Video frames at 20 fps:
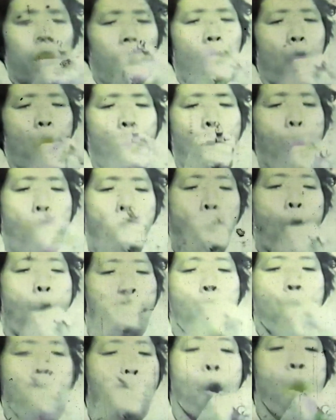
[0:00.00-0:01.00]
numbness
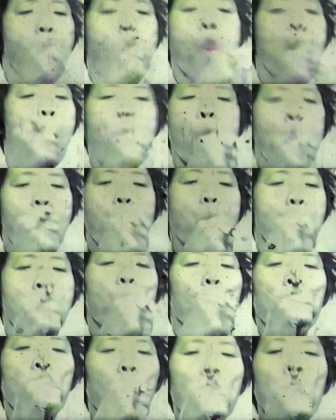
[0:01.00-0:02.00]
in the limbs, and
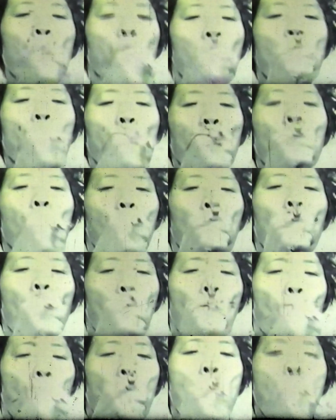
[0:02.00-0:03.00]
seizures, just to
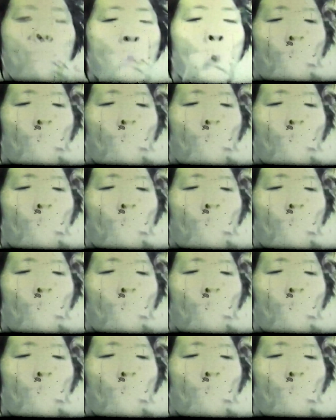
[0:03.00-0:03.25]
name a few.